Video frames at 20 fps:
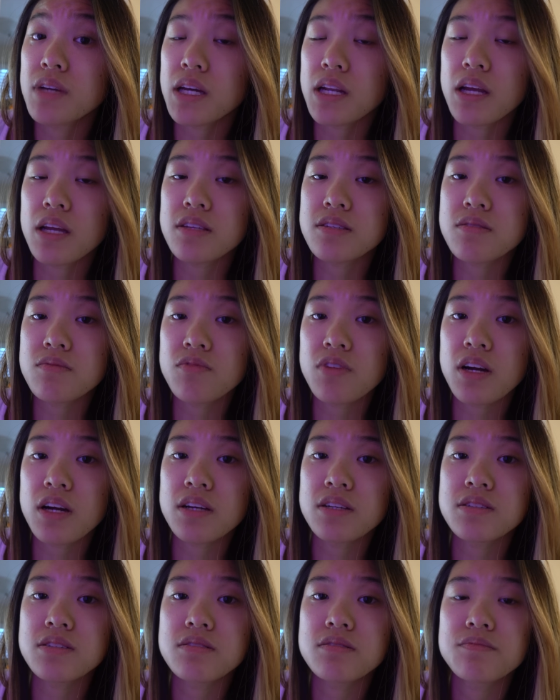And I ate some
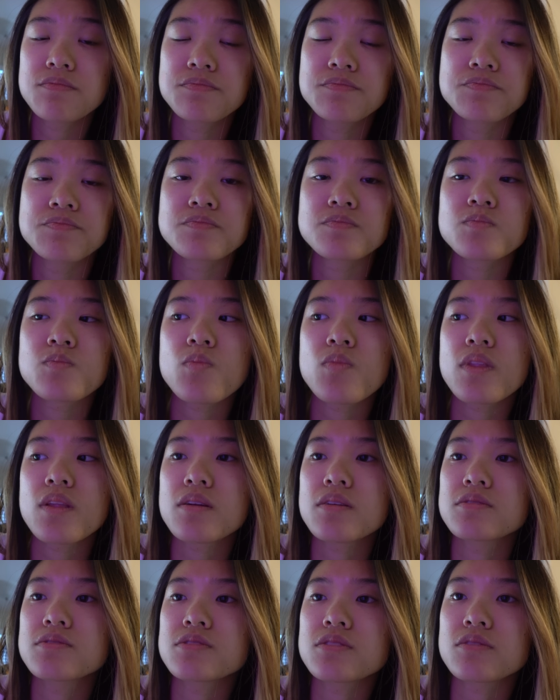fries.
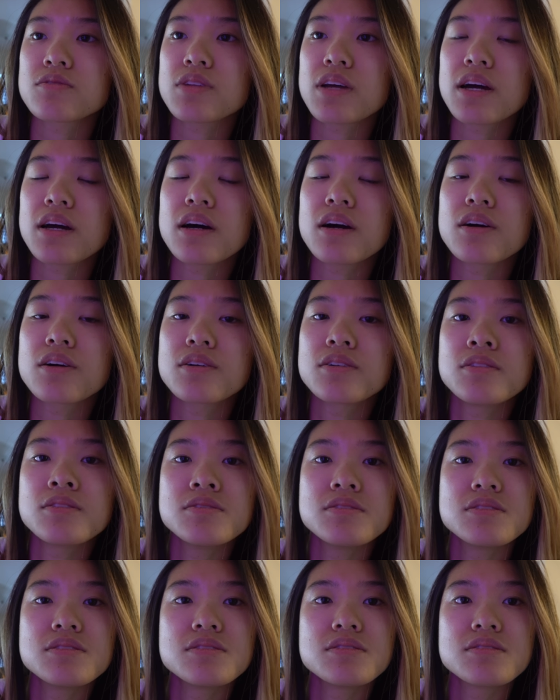So now
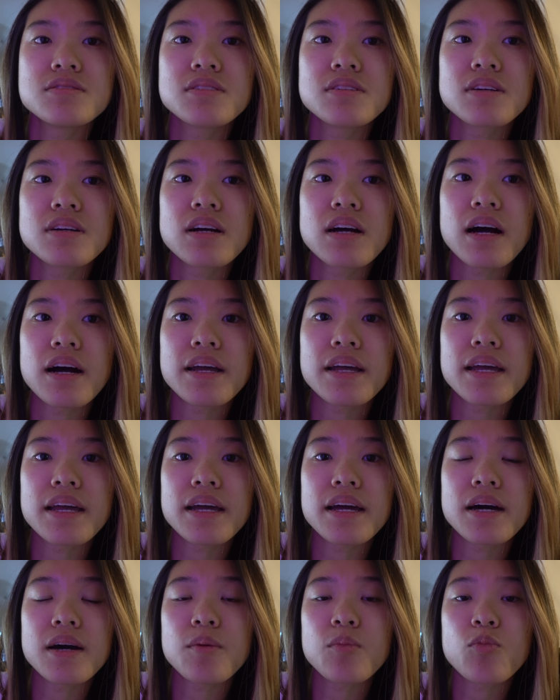I
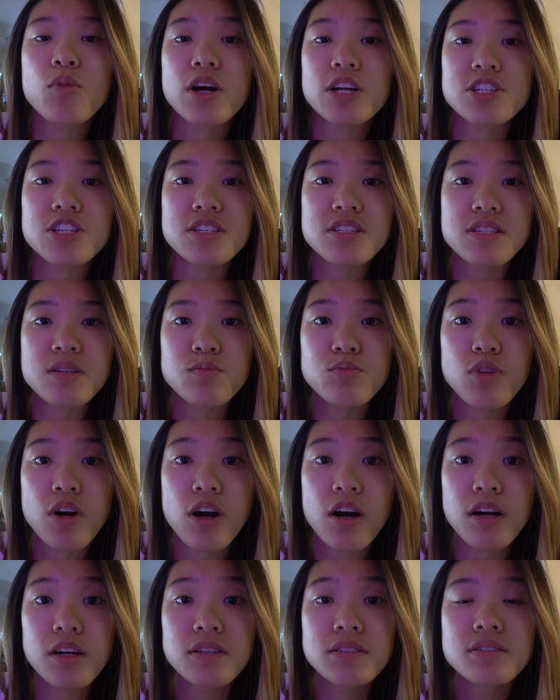am watching some
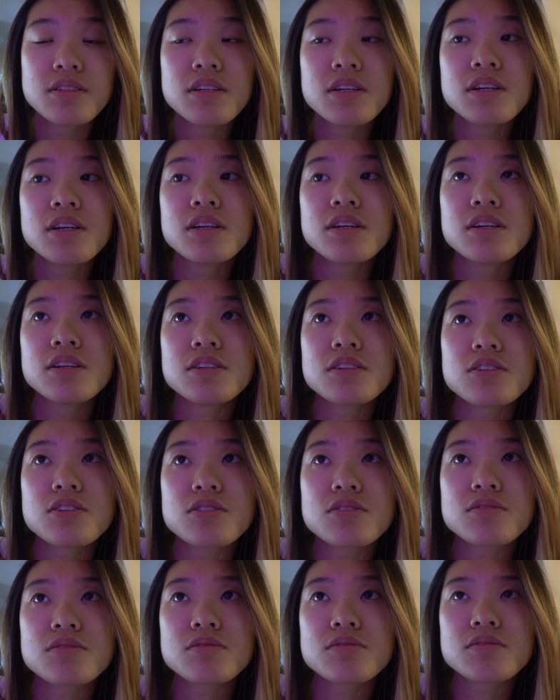Raw.
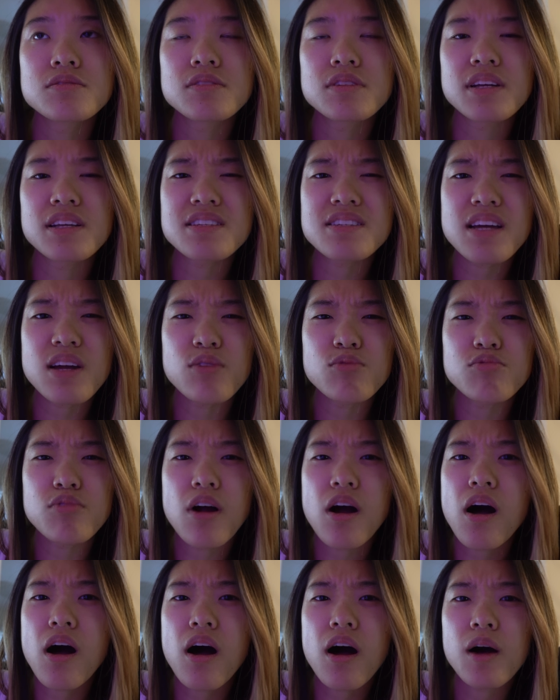It's like
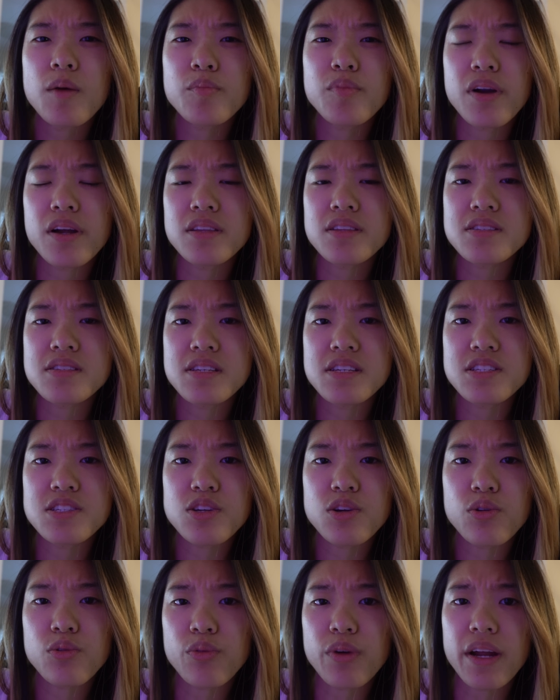Raw parentheses
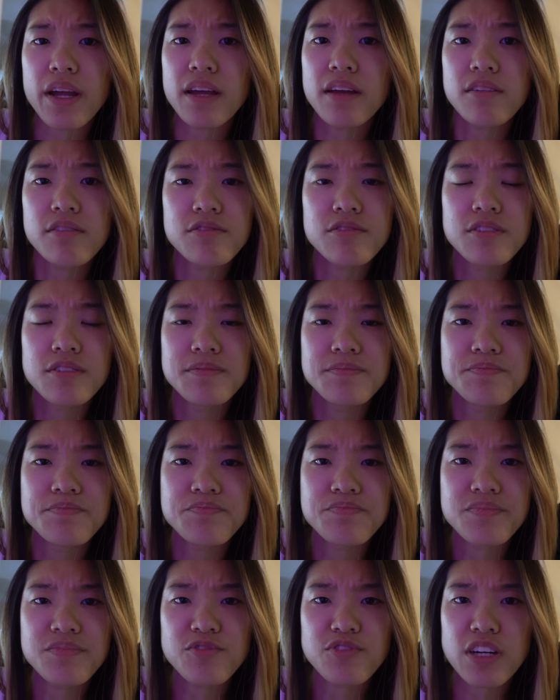Grave,
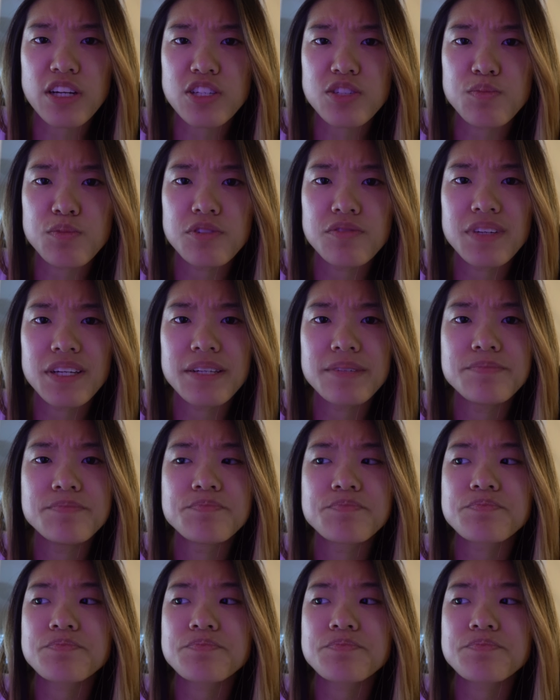French movie.